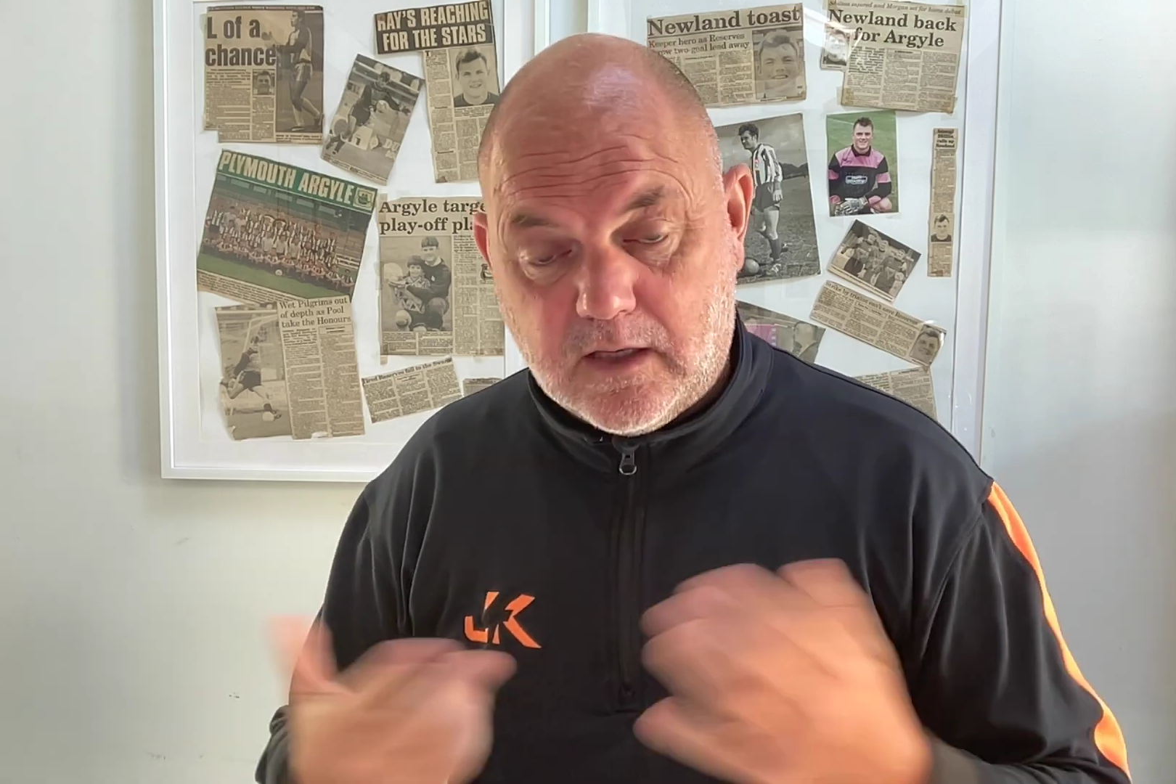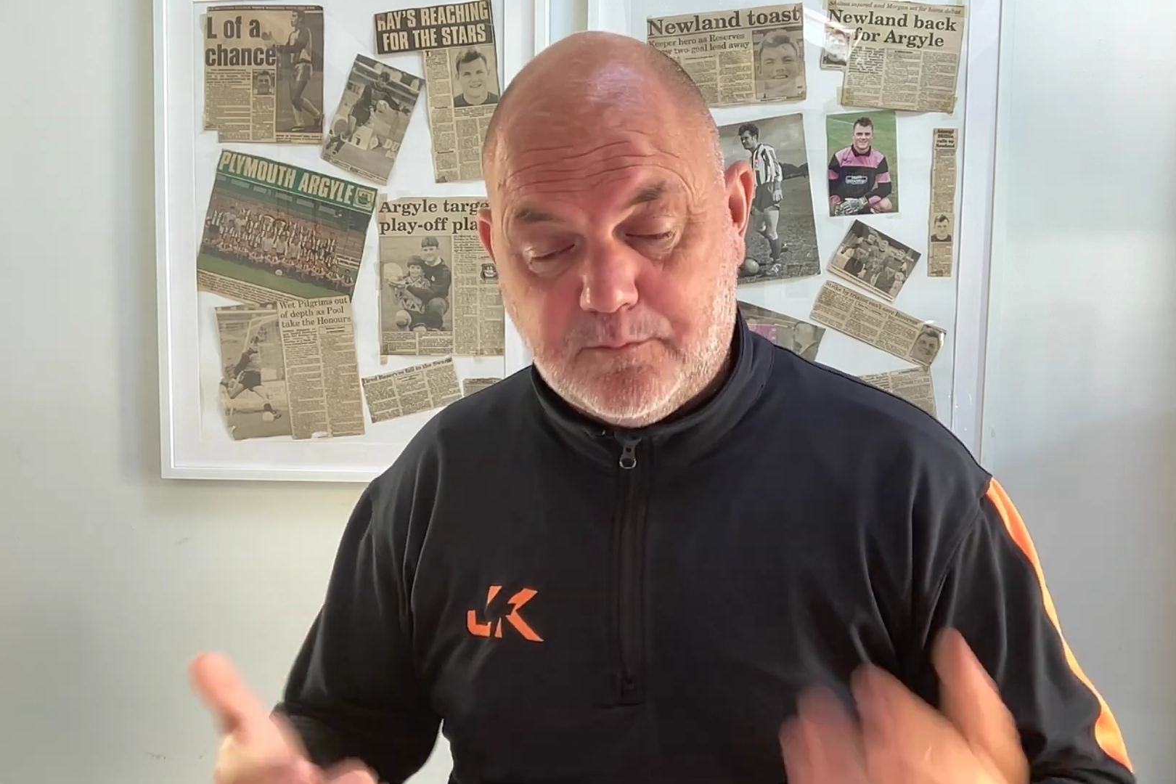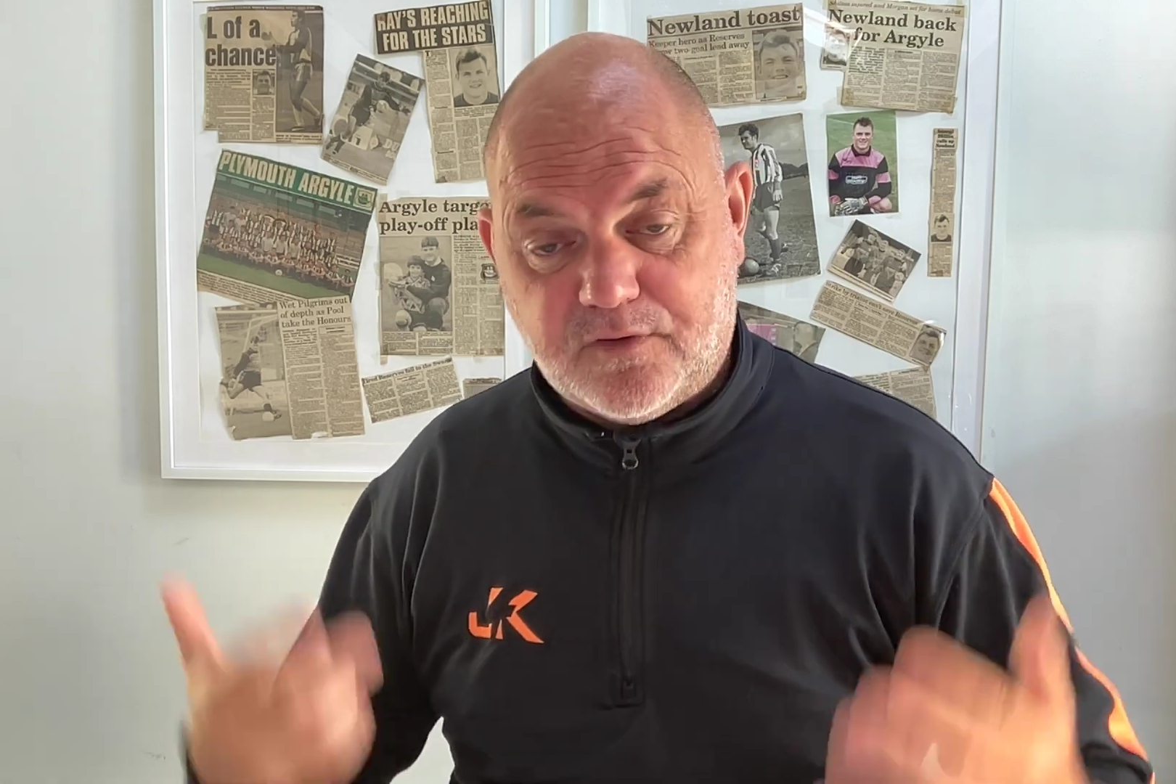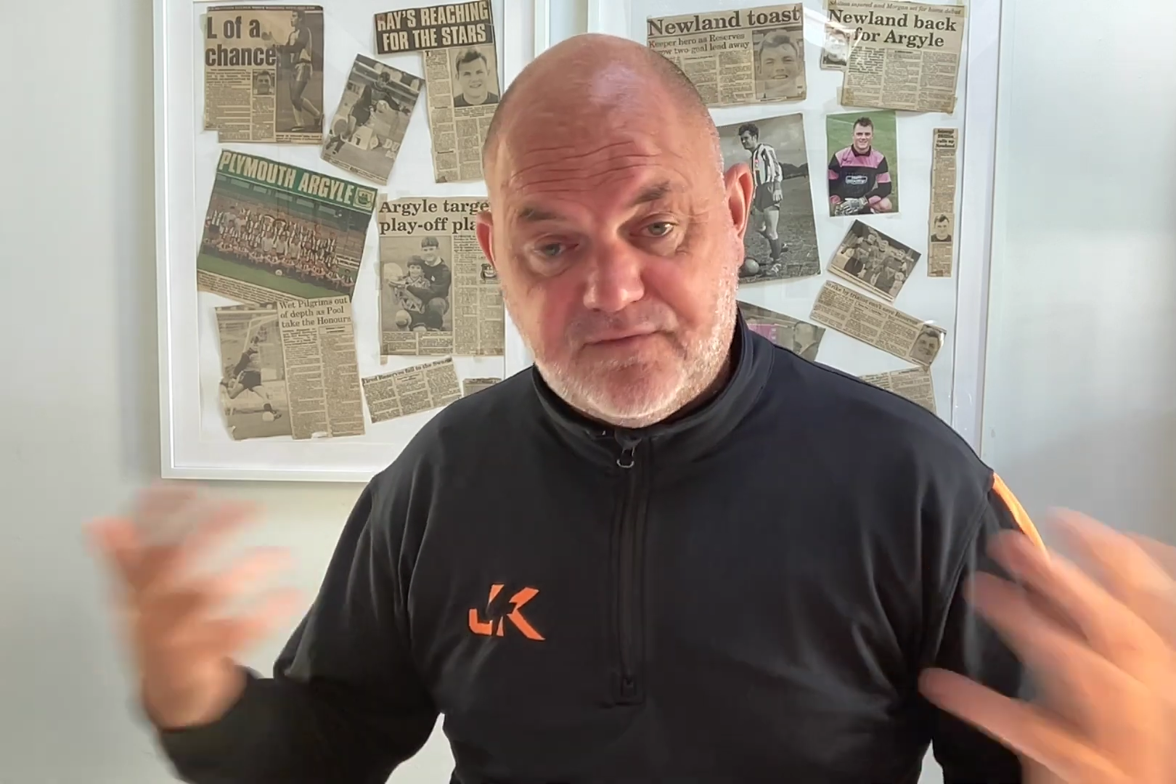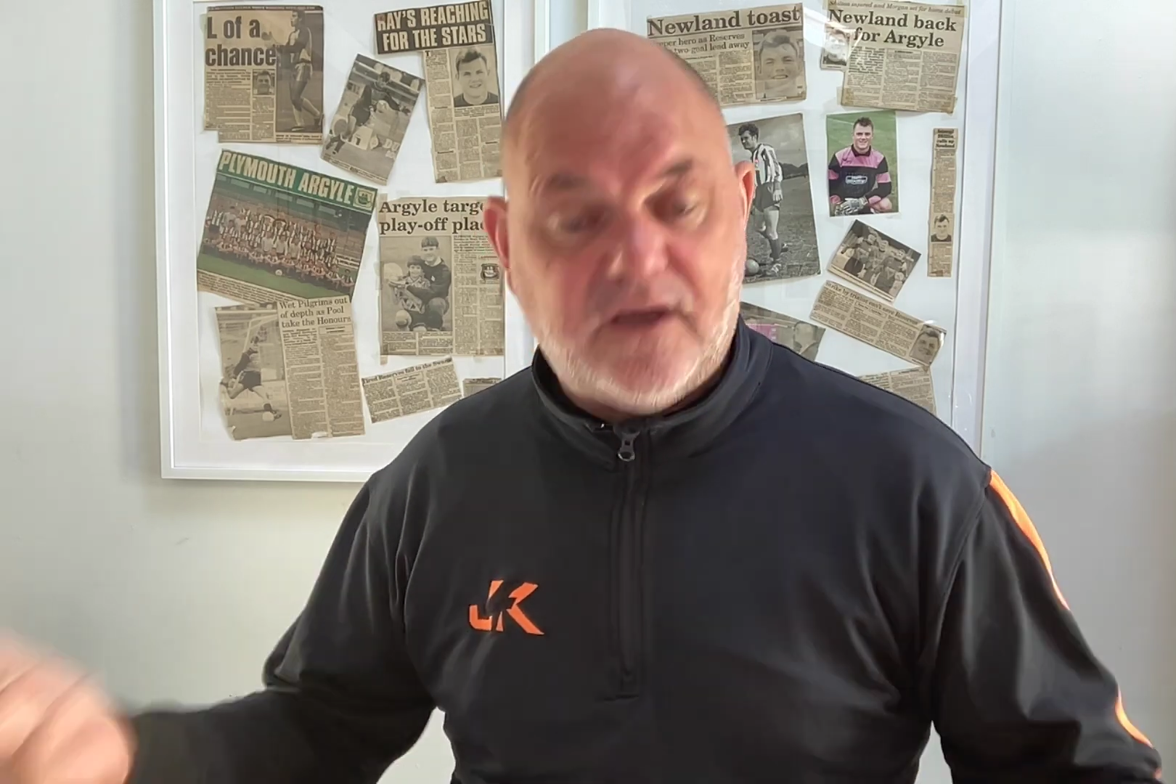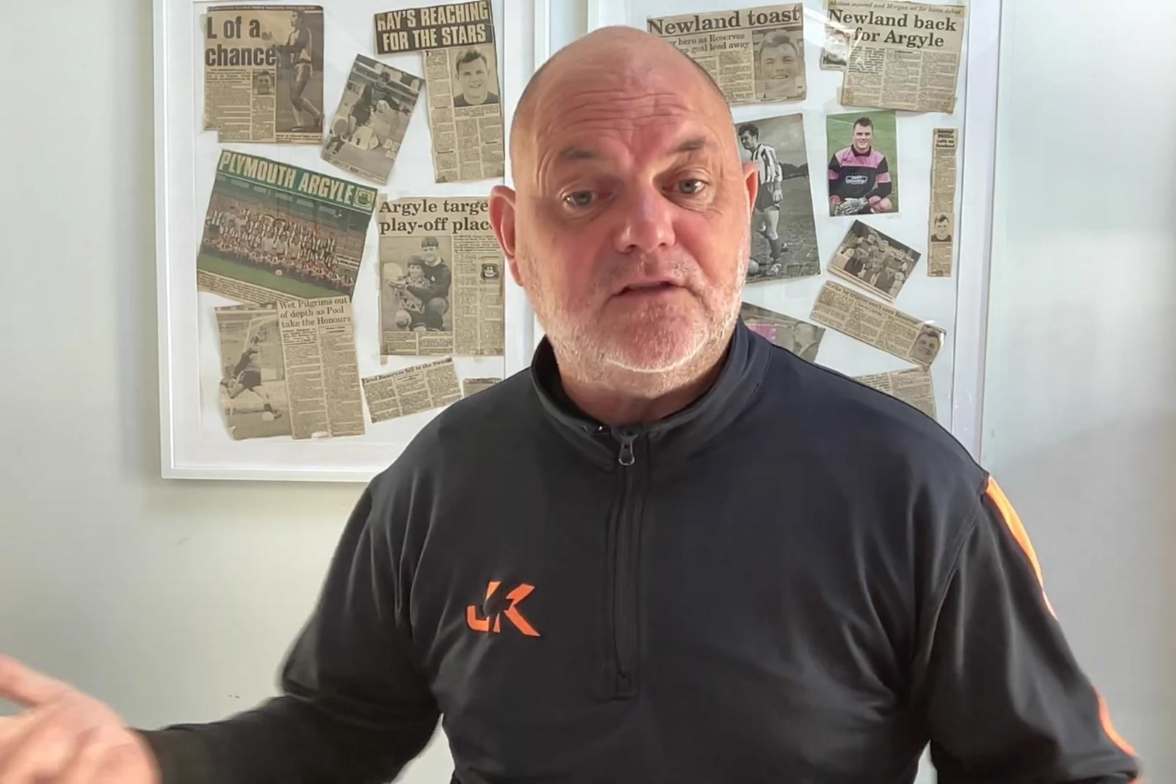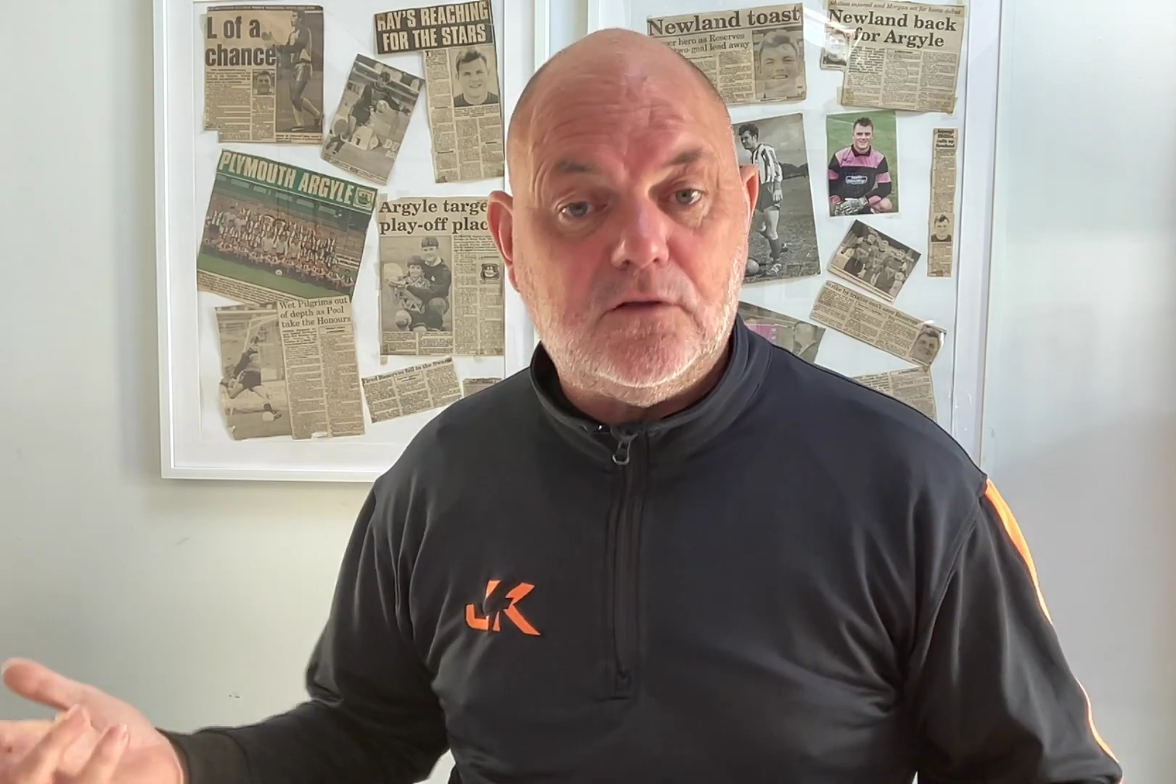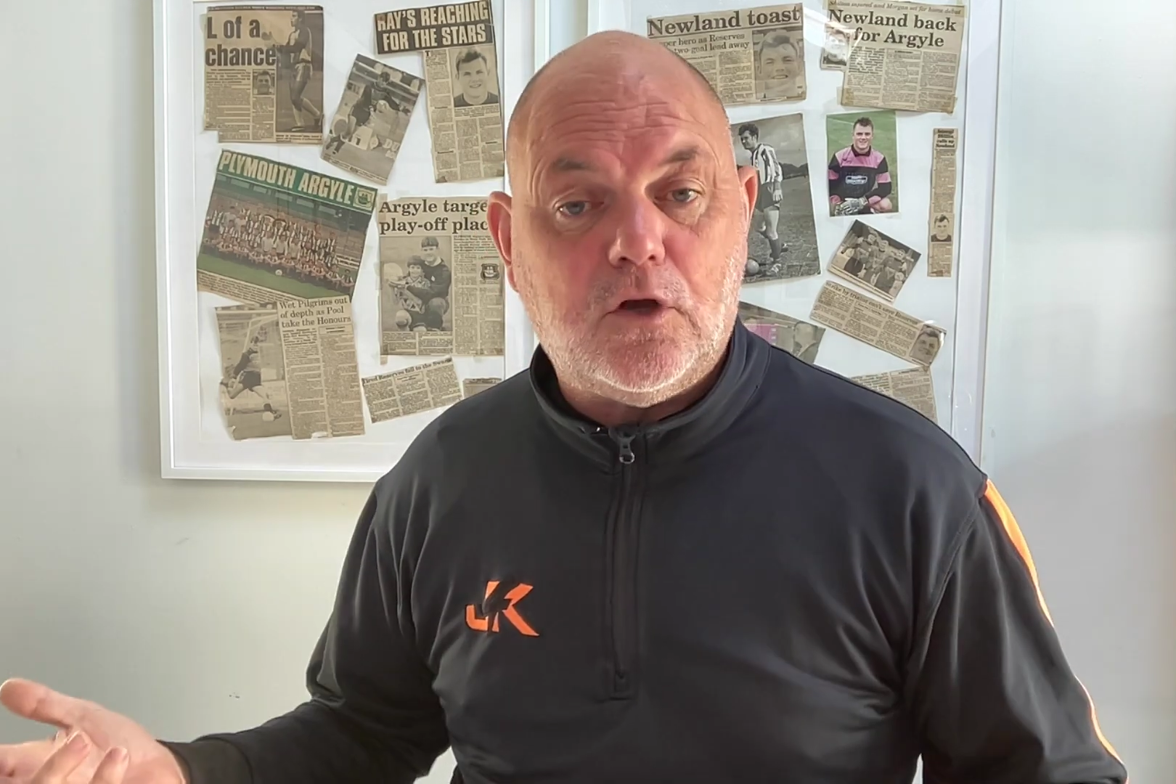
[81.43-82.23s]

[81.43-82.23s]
professional